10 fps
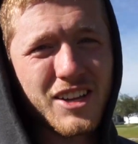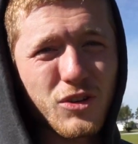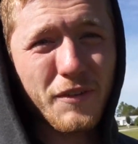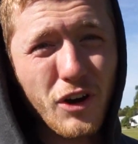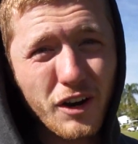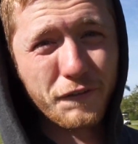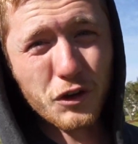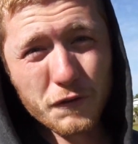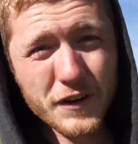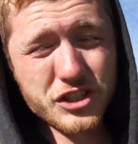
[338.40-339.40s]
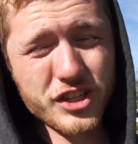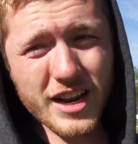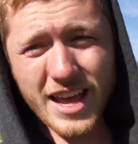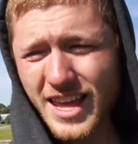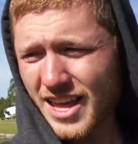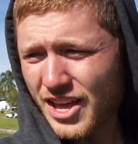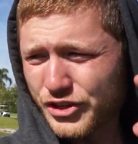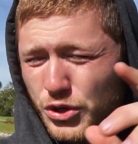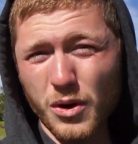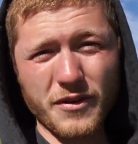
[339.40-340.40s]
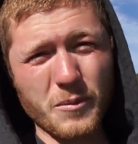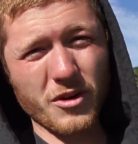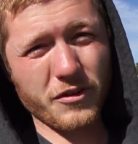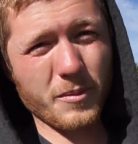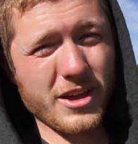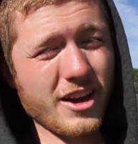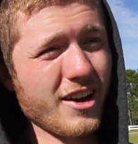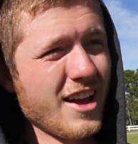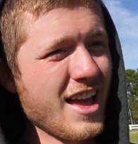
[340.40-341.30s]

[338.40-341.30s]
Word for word: So I've caught a few fish today. Two of them were from here